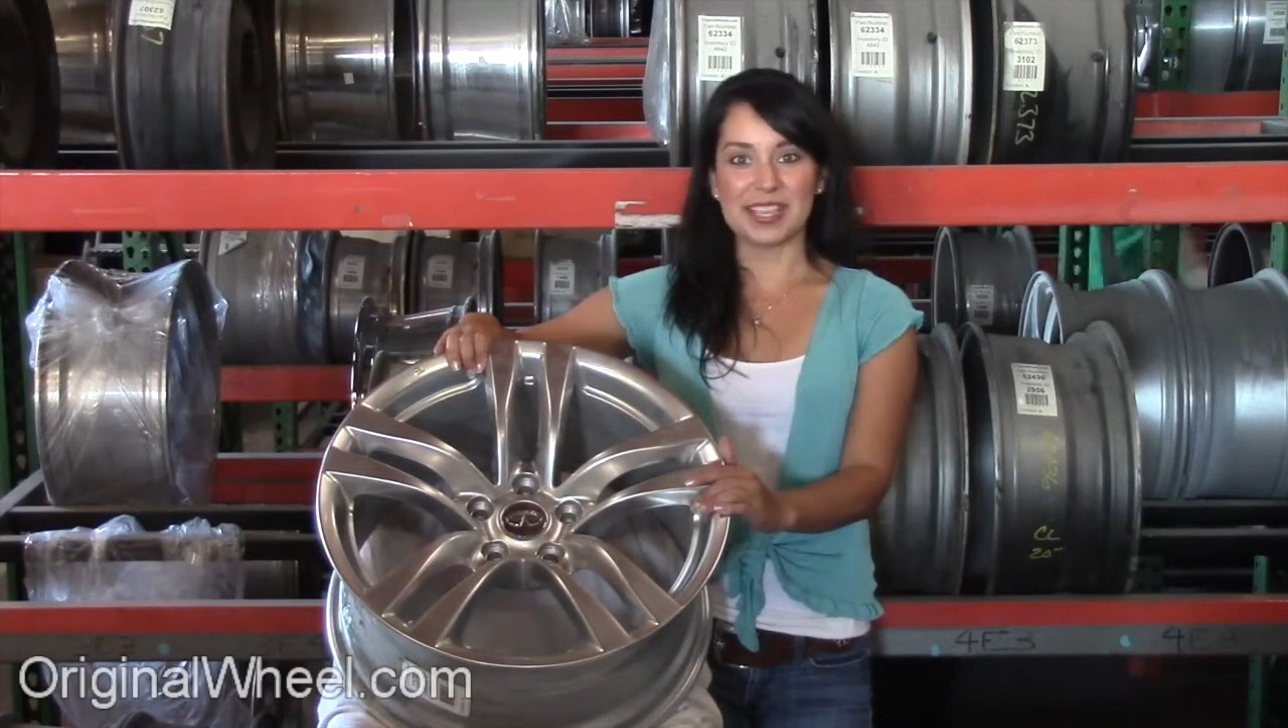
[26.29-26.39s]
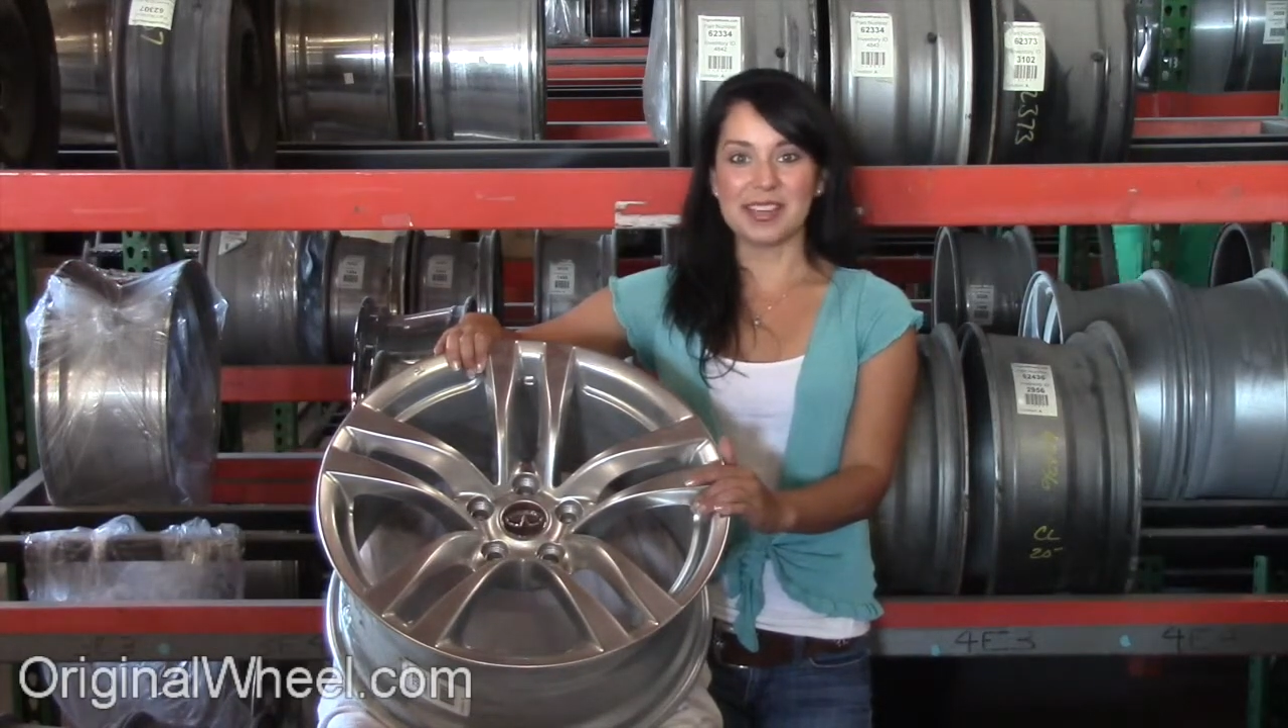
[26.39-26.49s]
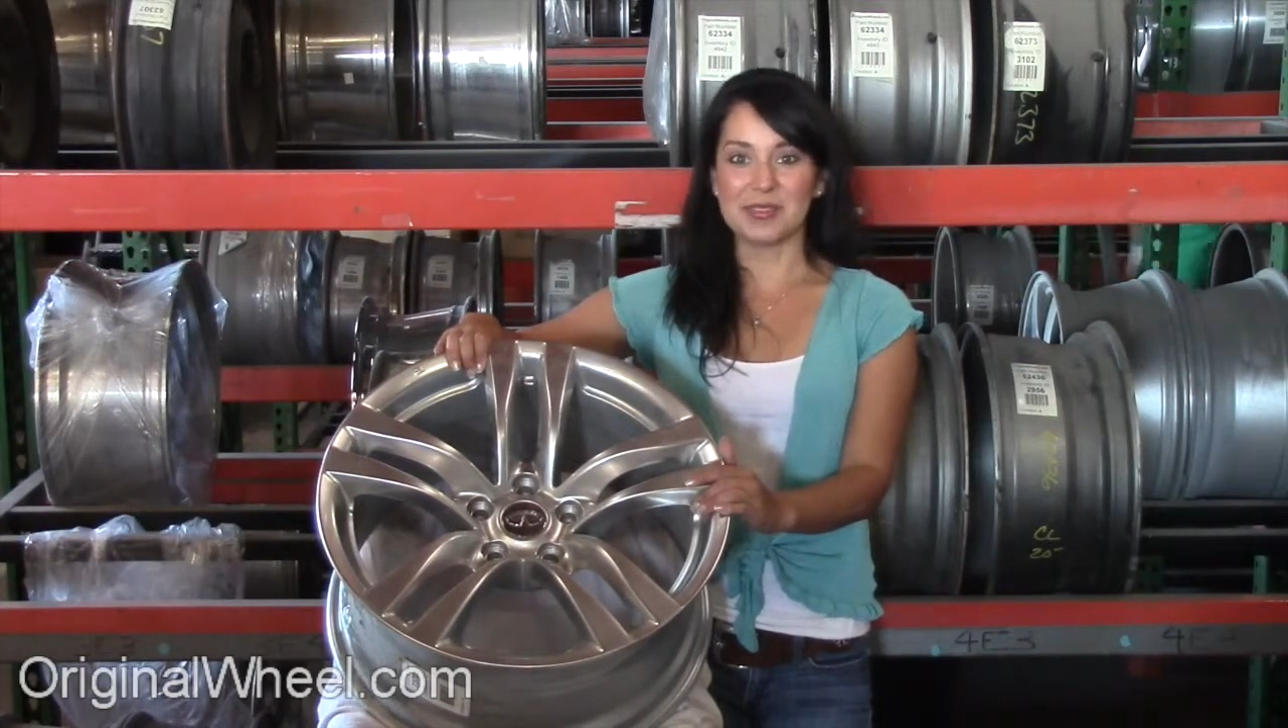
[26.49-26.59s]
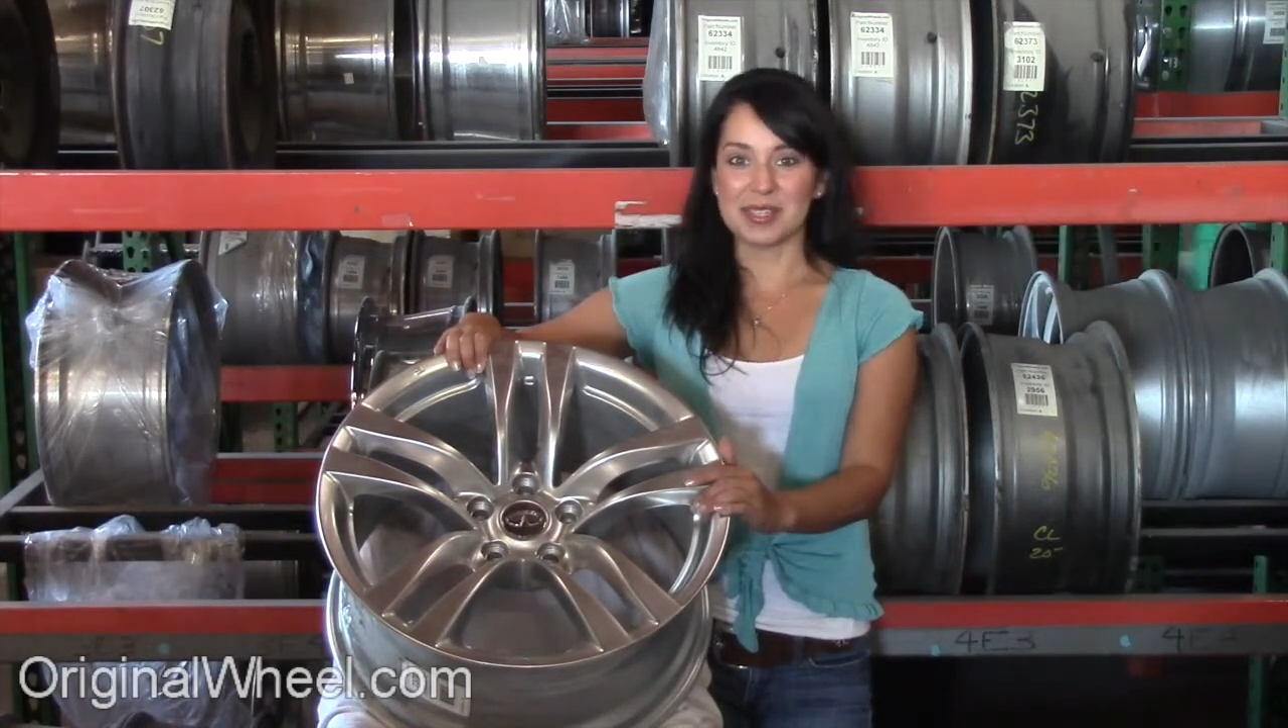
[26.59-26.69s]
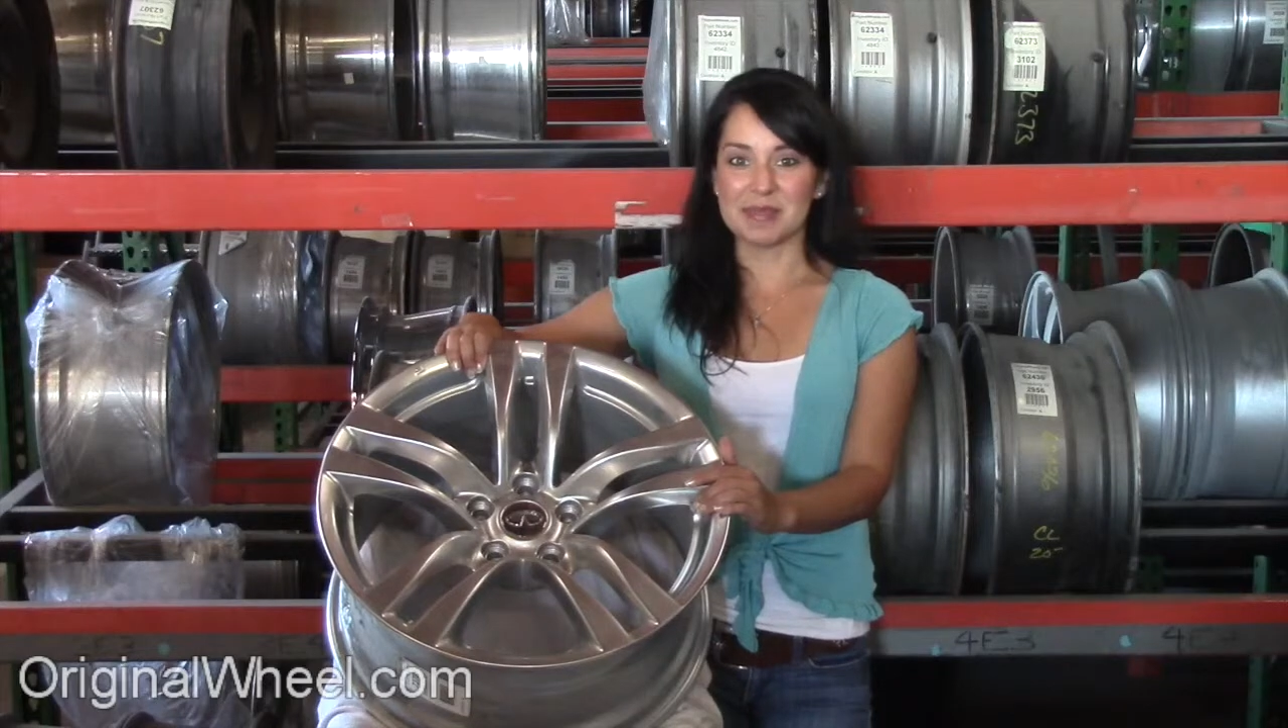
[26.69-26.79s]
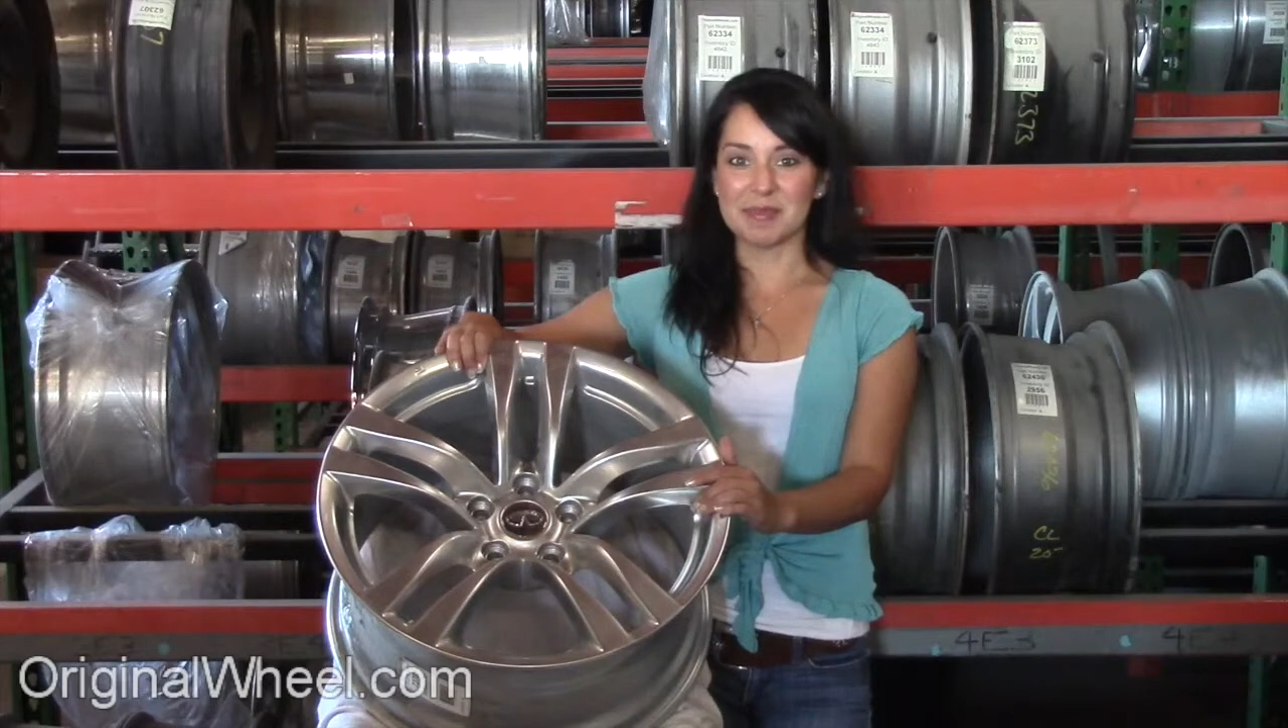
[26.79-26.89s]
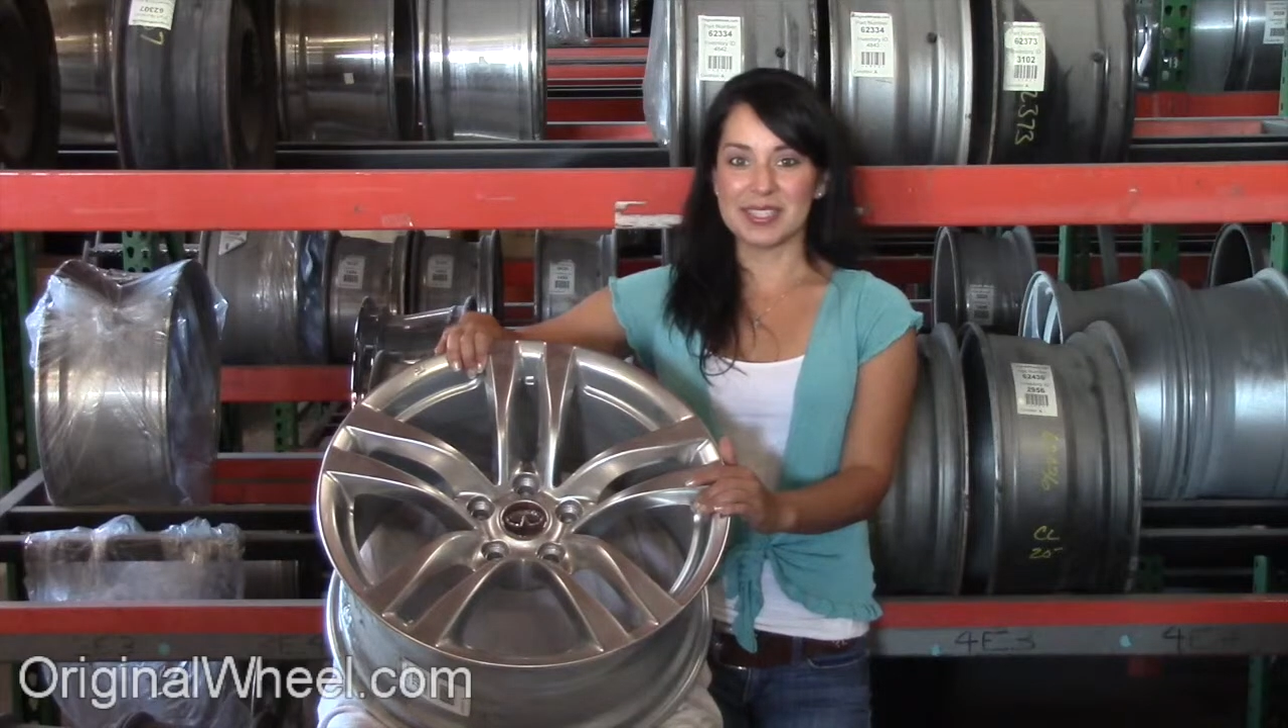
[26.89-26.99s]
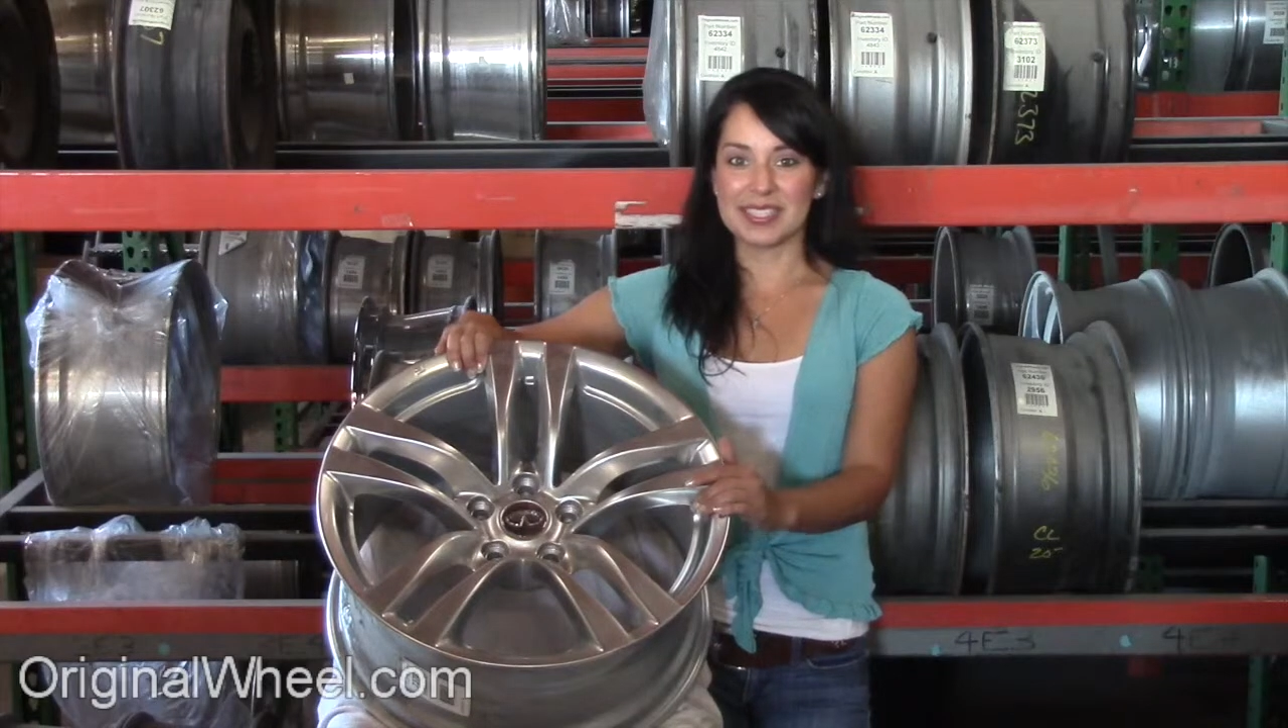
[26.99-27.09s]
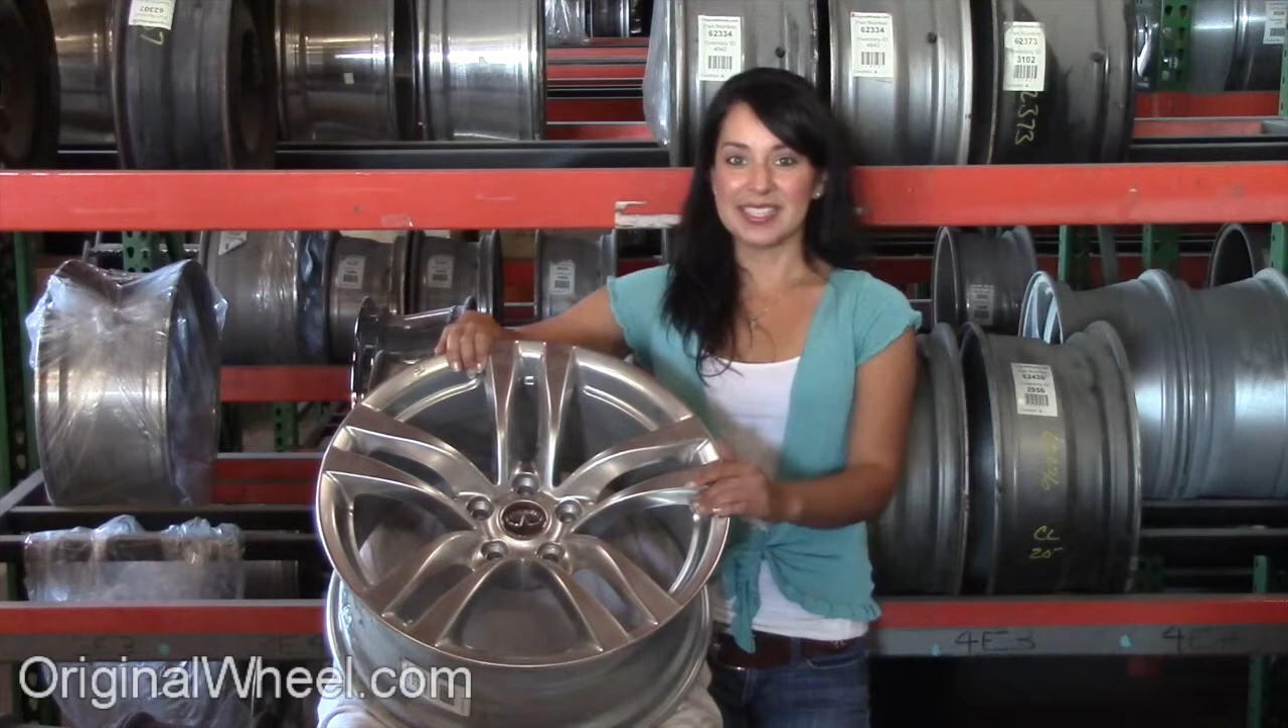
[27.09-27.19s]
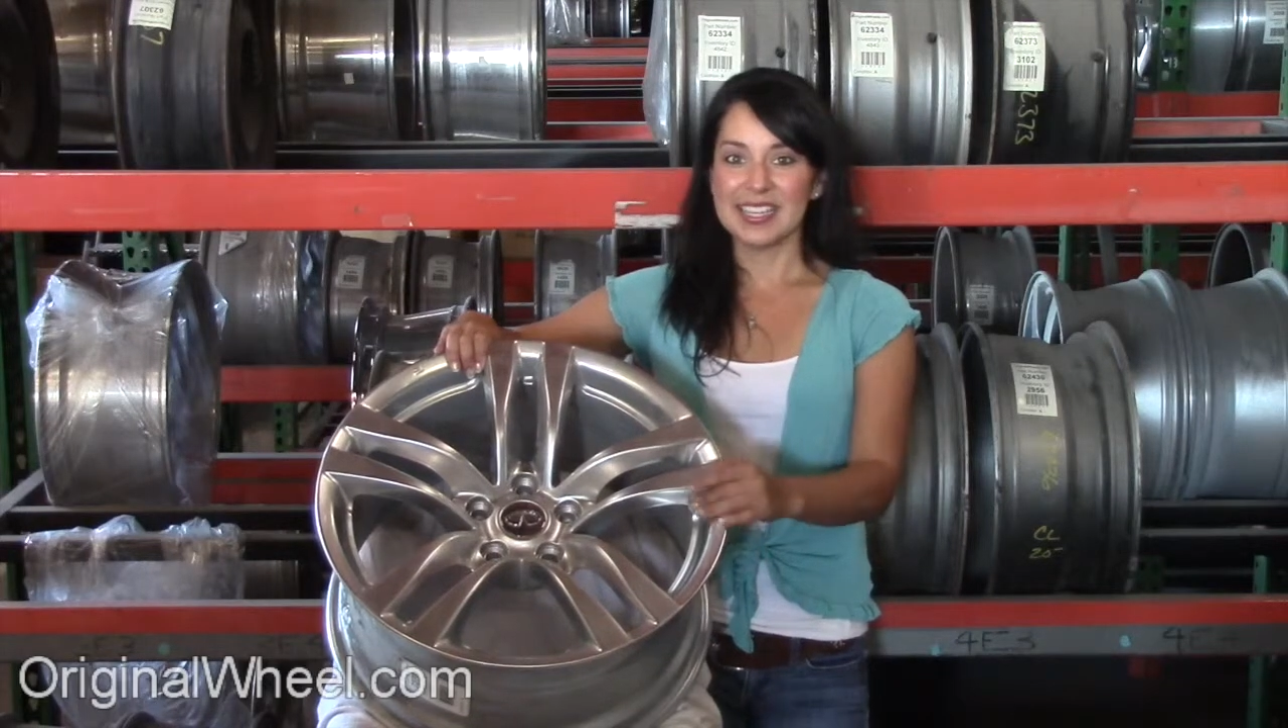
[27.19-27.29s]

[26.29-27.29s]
and rims.